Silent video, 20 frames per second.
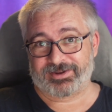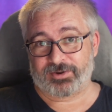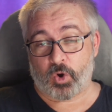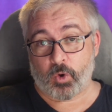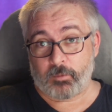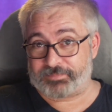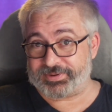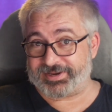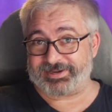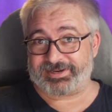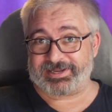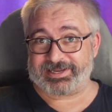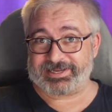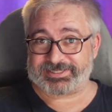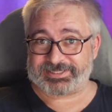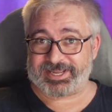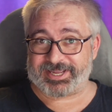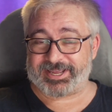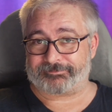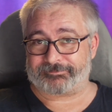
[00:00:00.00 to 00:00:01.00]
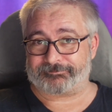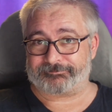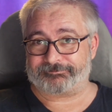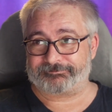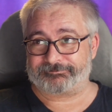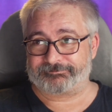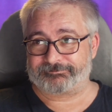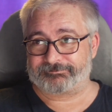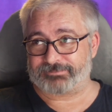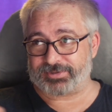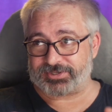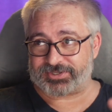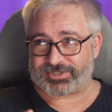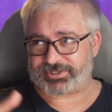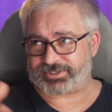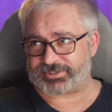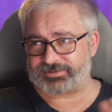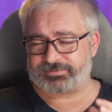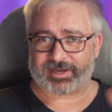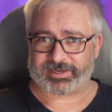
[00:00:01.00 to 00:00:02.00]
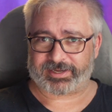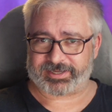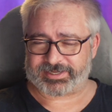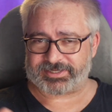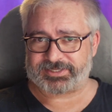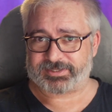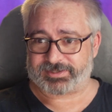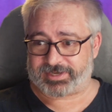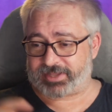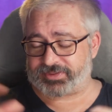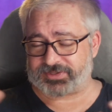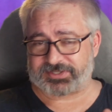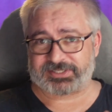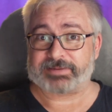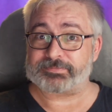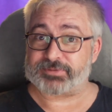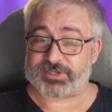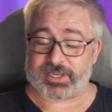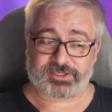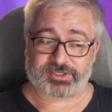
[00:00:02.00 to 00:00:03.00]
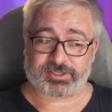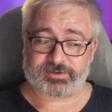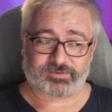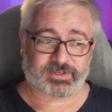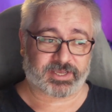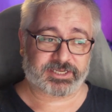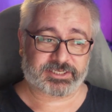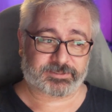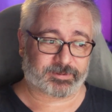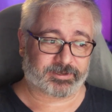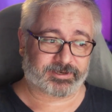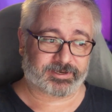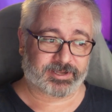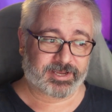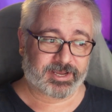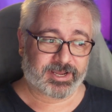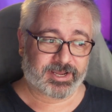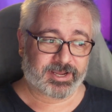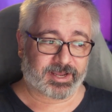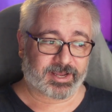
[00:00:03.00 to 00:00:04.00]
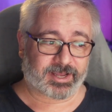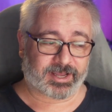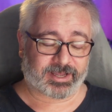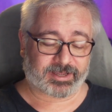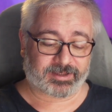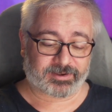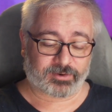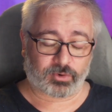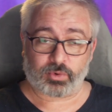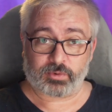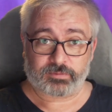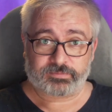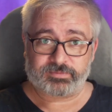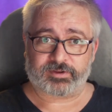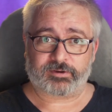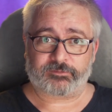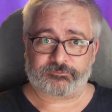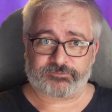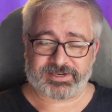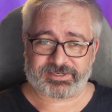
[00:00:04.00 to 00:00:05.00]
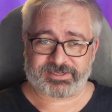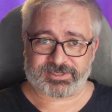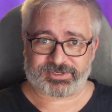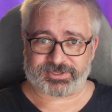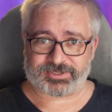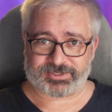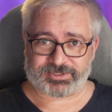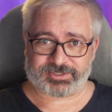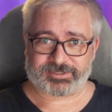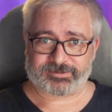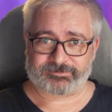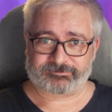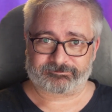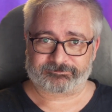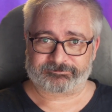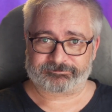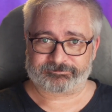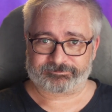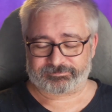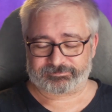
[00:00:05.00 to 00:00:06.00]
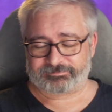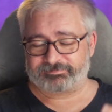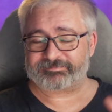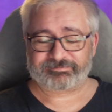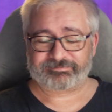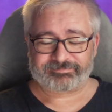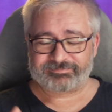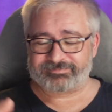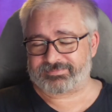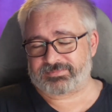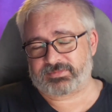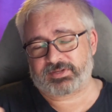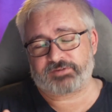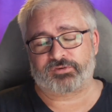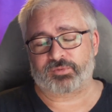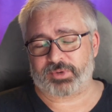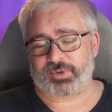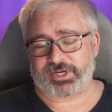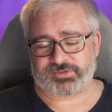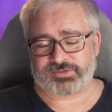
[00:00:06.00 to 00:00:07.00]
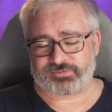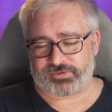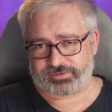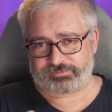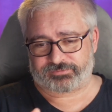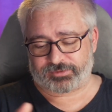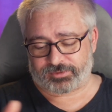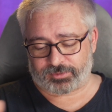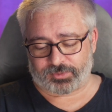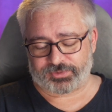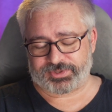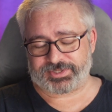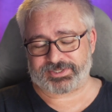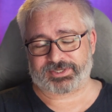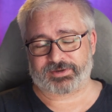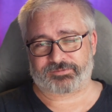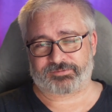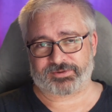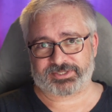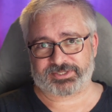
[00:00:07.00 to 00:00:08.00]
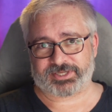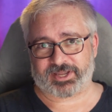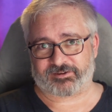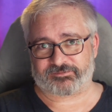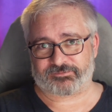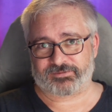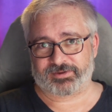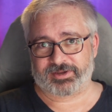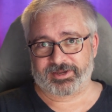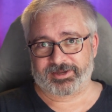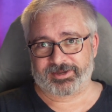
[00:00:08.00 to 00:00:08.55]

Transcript: or BDSM, which is, I guess, another subsection of kinks, but, or, you know, fetishes, different words for all this different stuff.